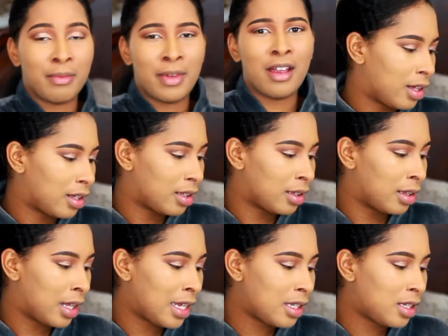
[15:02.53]
mirror.
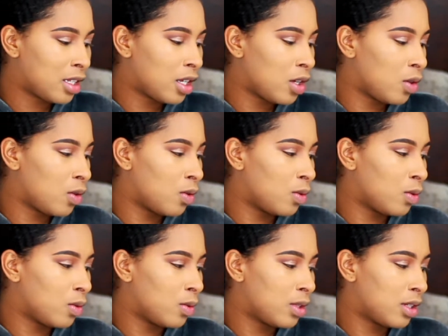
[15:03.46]
Let's
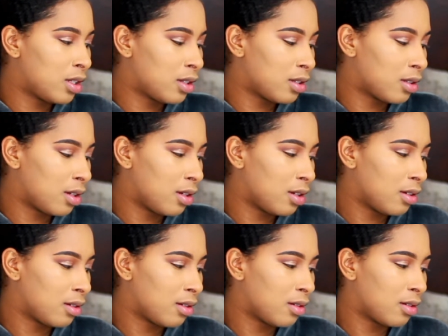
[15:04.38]
use,
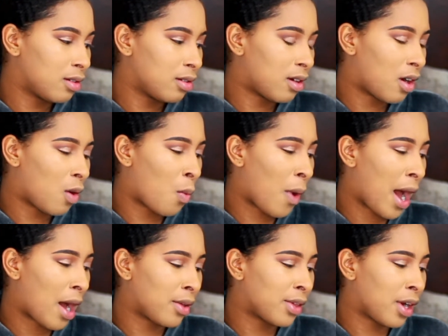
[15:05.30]

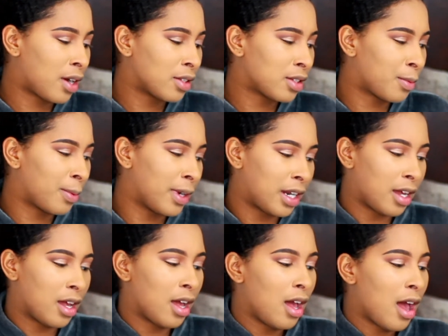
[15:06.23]
wow, they're all so pretty.
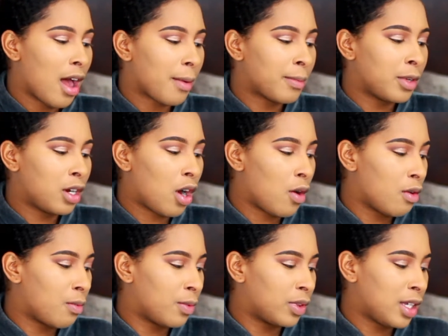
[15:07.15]
I'm gonna go
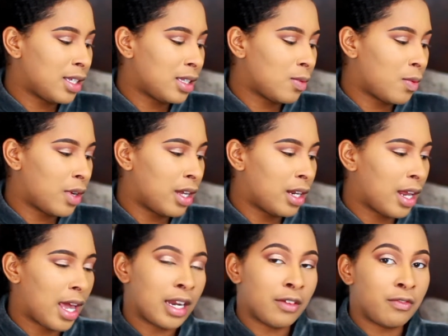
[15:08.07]
in with this one,
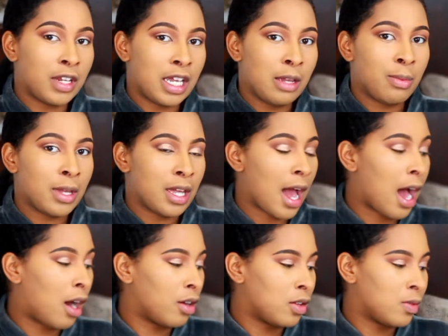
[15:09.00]
and if need be,
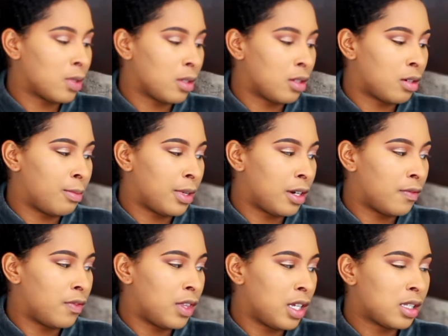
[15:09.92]
I'll use a little bit
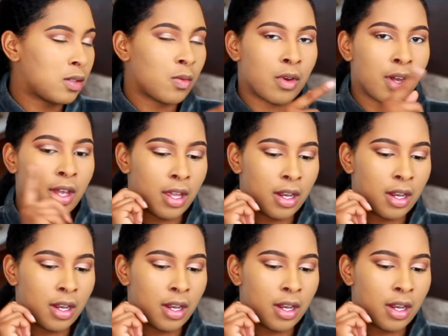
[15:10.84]
of this one.